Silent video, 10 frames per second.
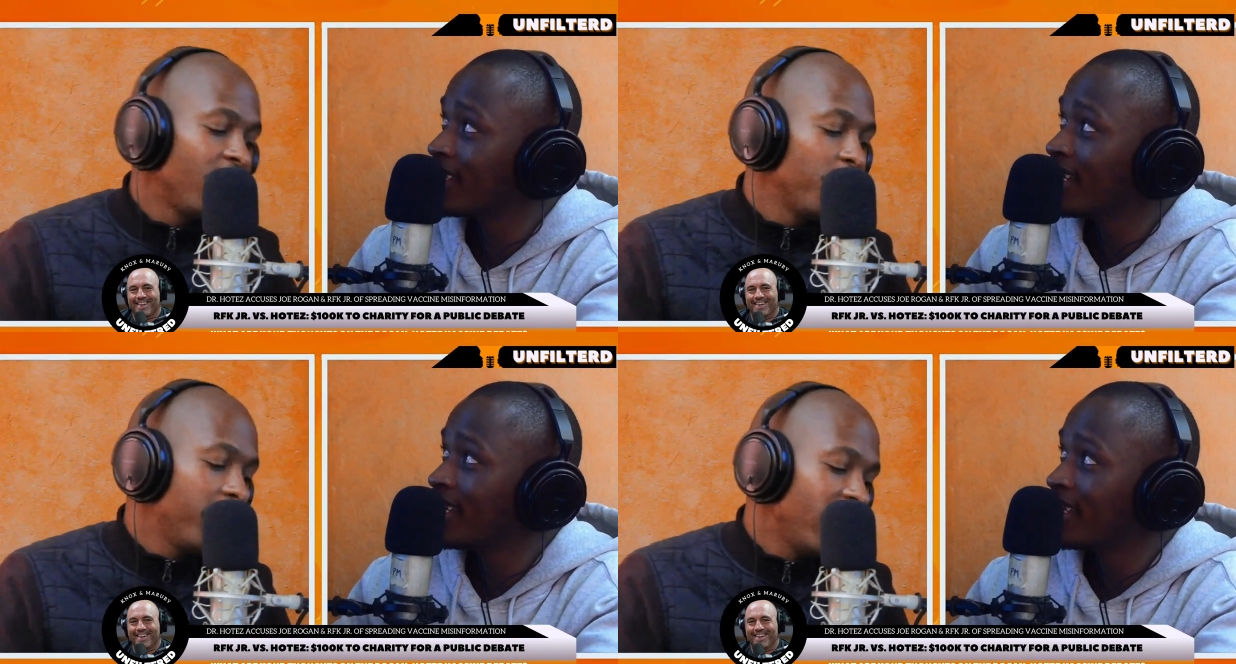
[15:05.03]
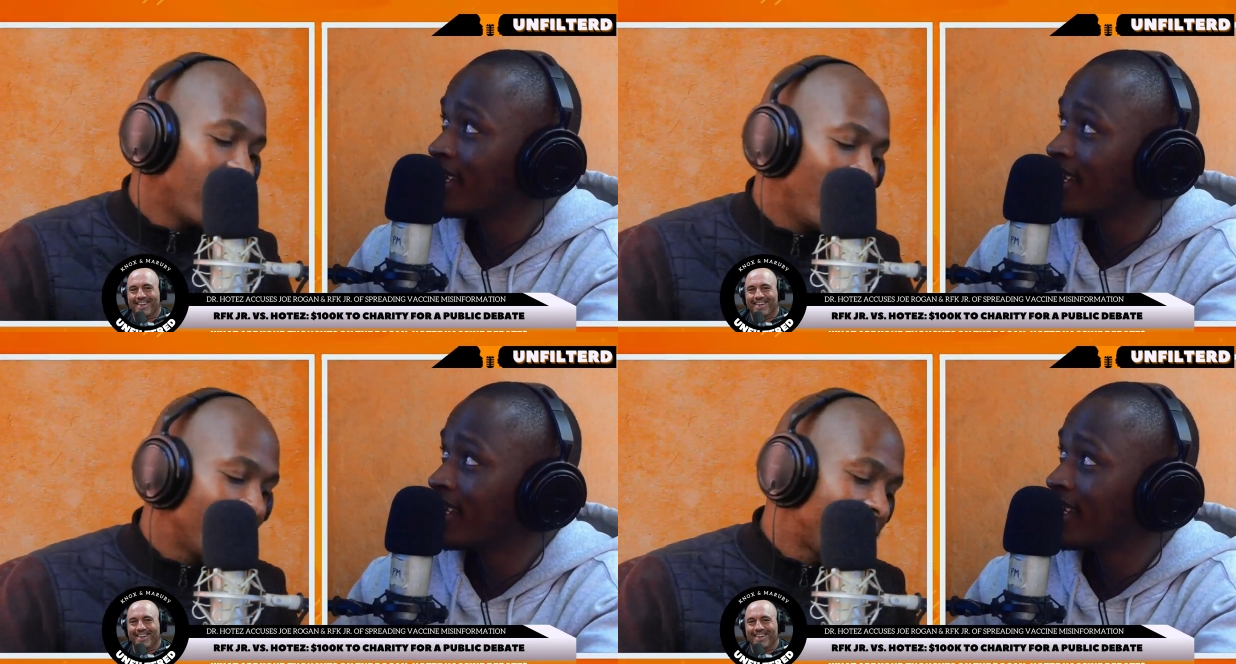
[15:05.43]
Speaker 1: he'll make
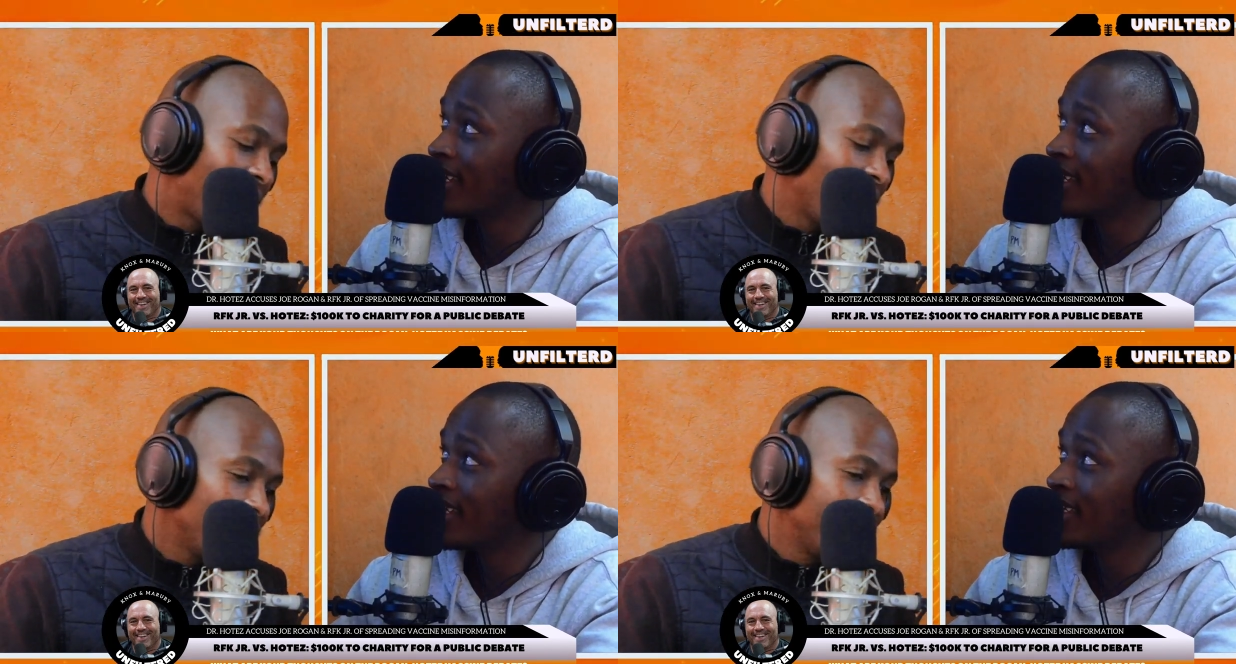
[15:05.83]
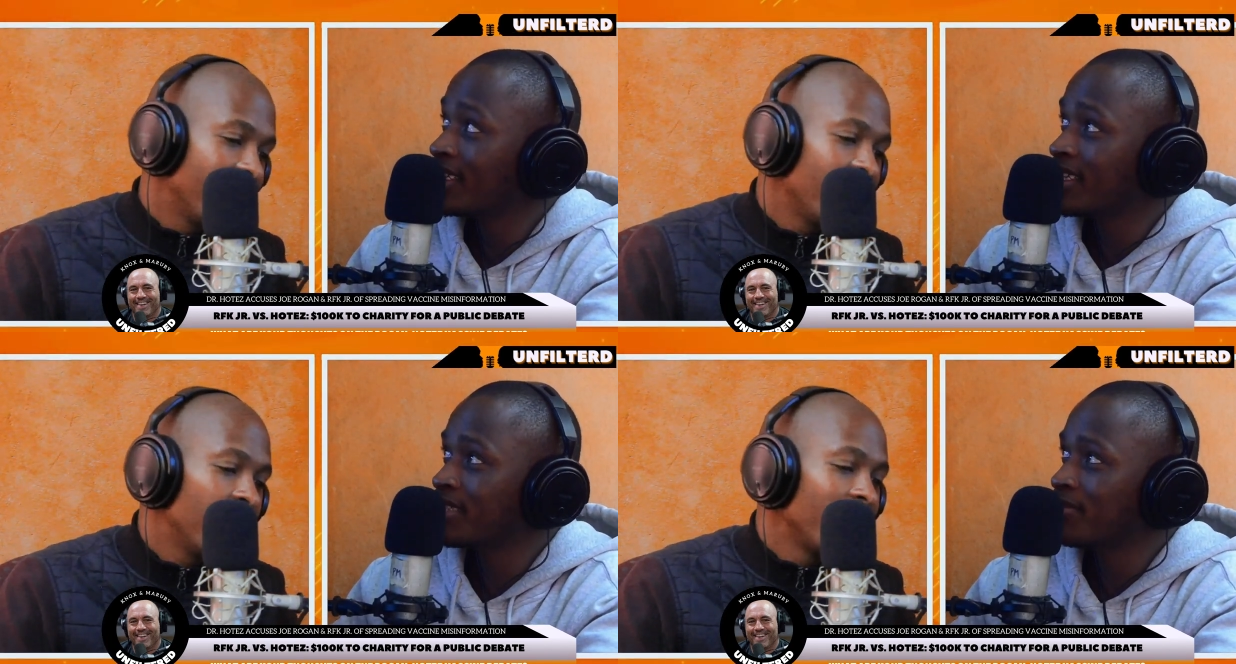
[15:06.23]
extra on
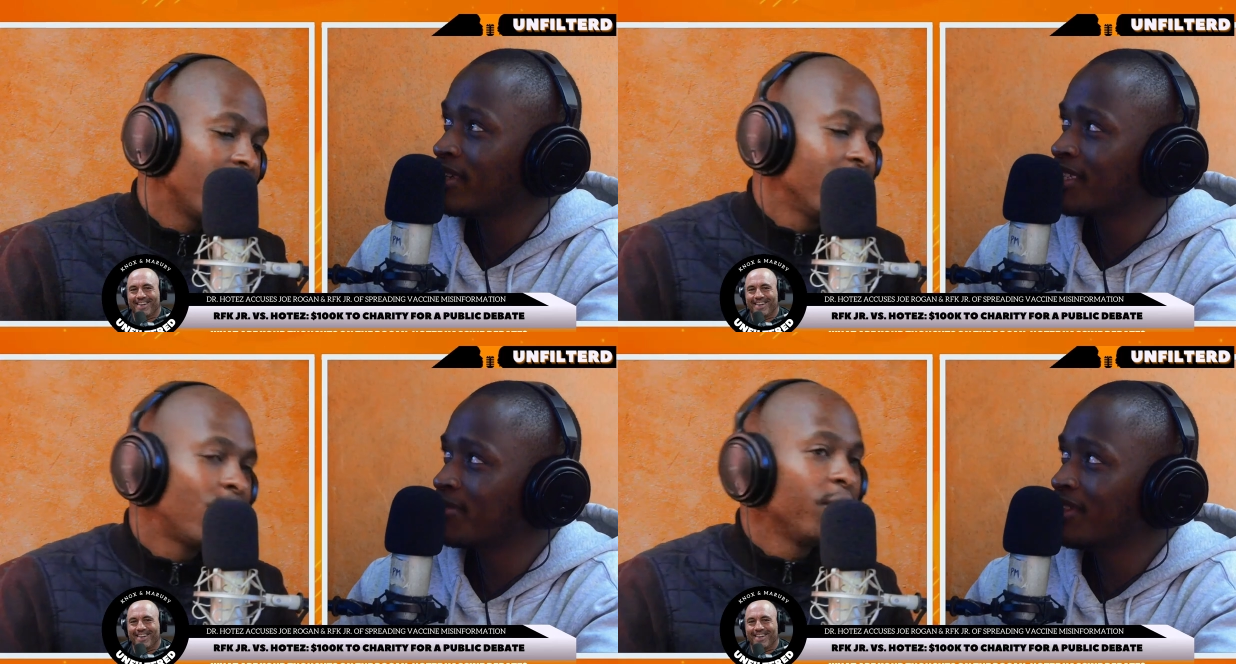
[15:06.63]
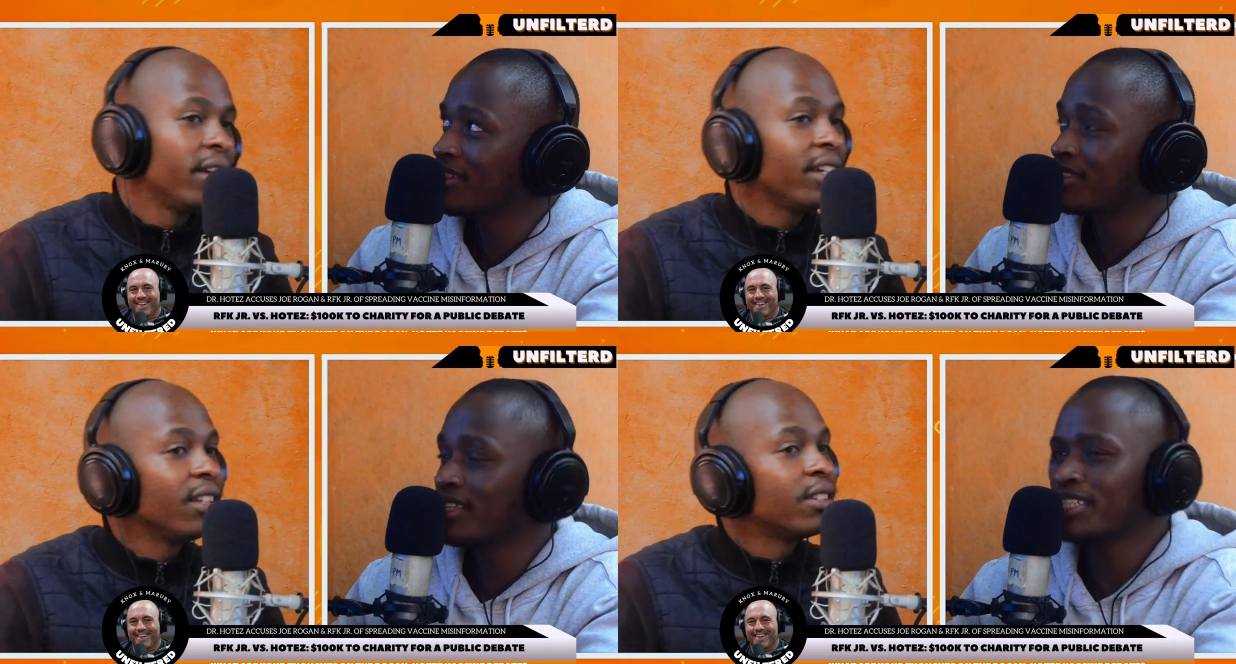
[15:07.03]
the, uh, including been
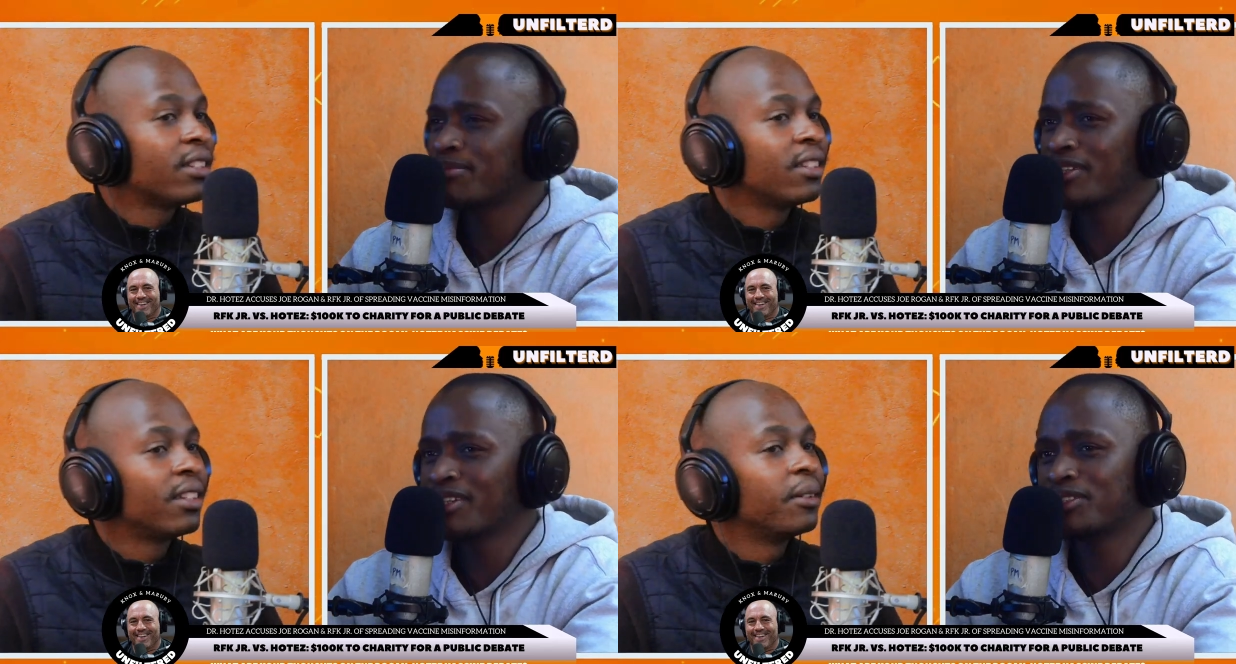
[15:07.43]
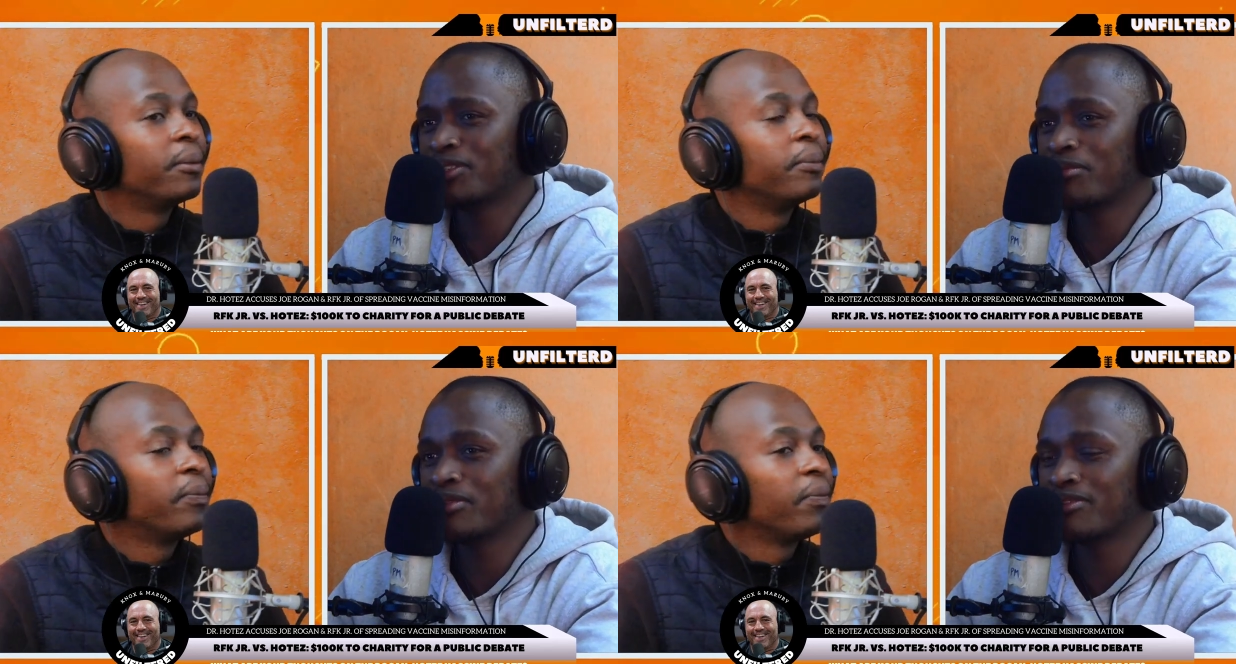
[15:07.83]
on, his. He's been on Joe
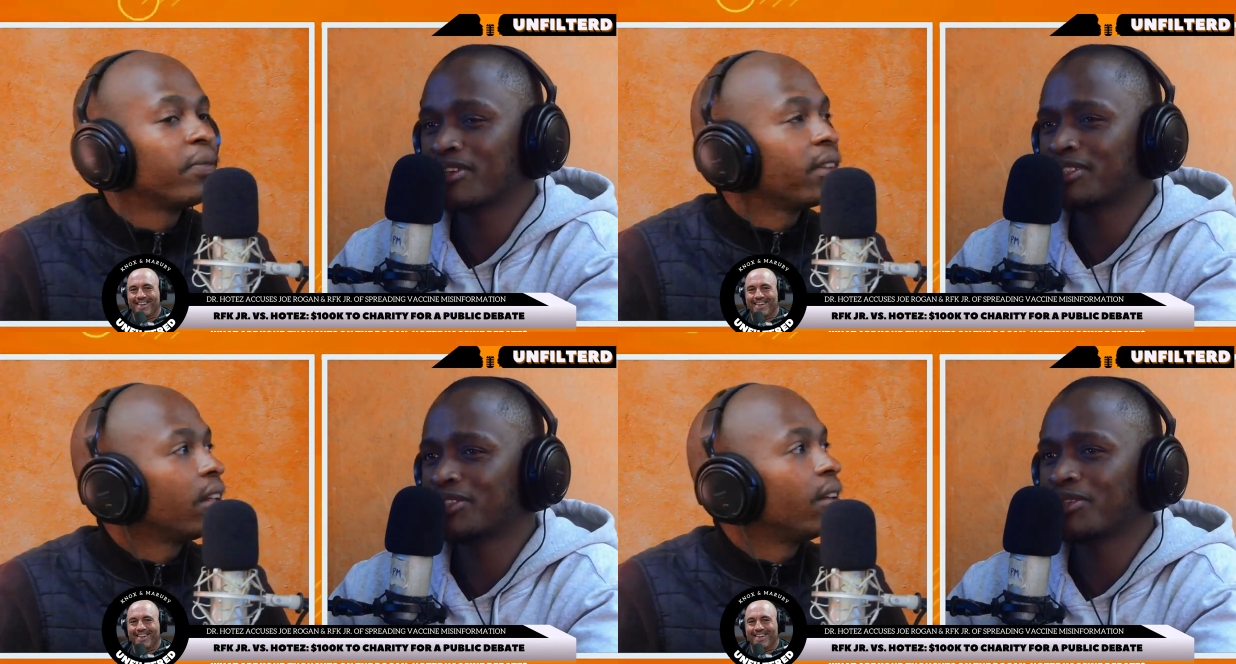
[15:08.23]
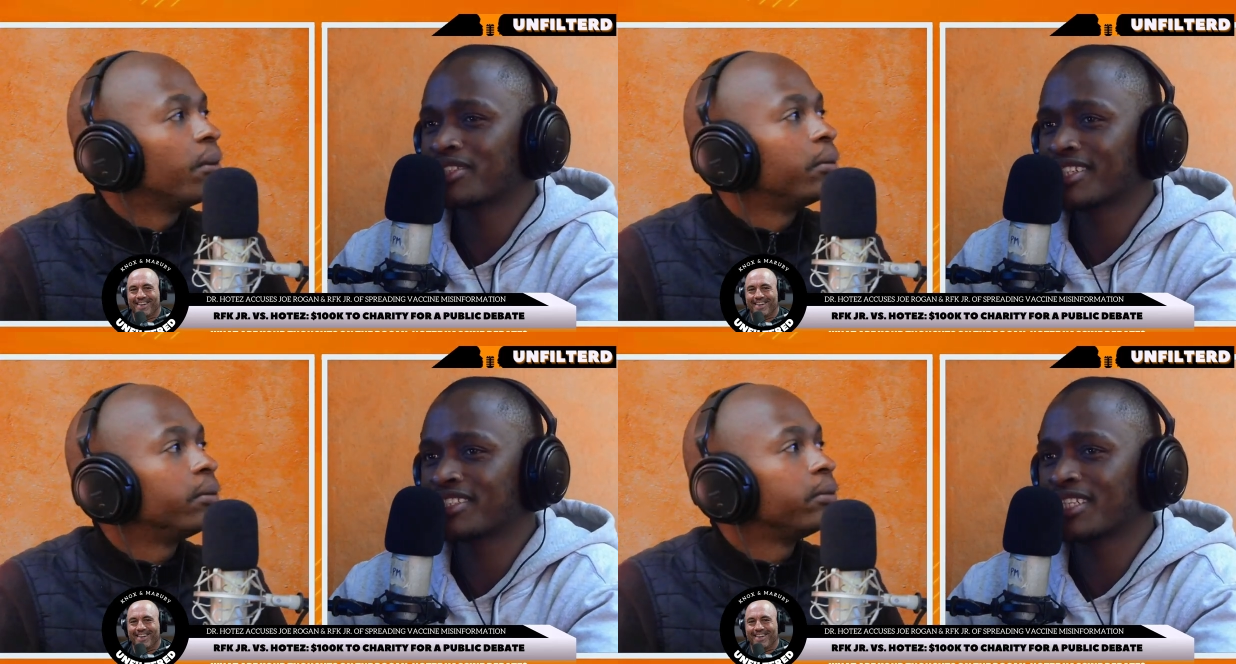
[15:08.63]
before, and Joe was
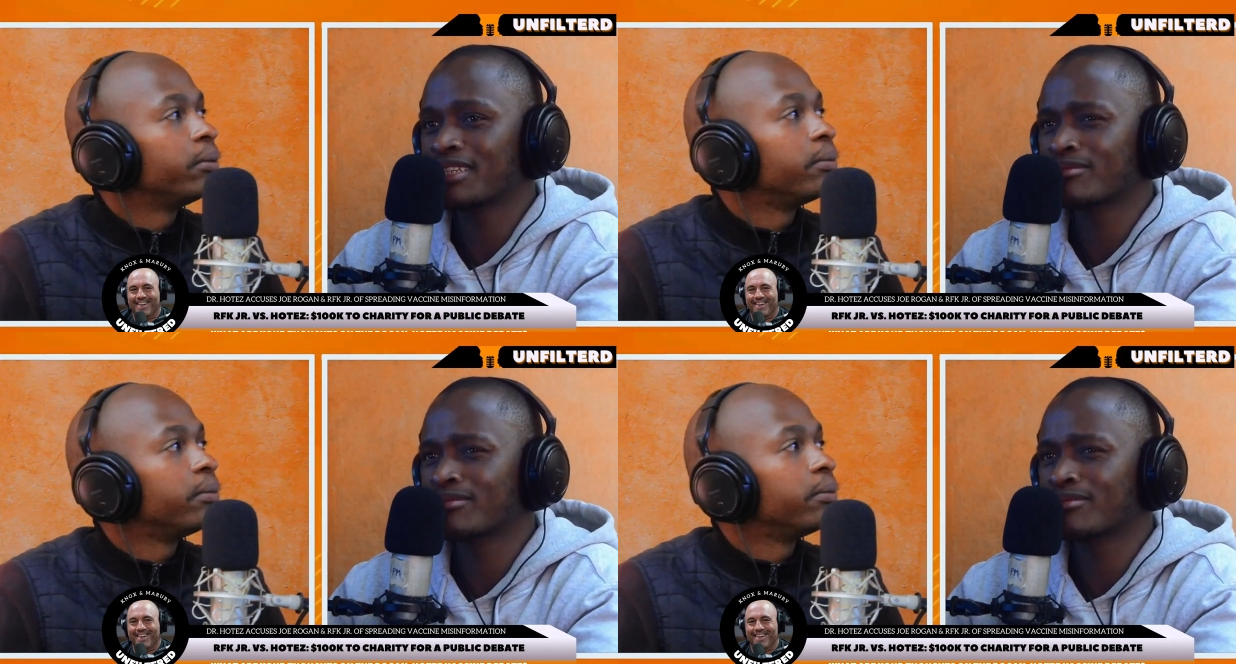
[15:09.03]
asking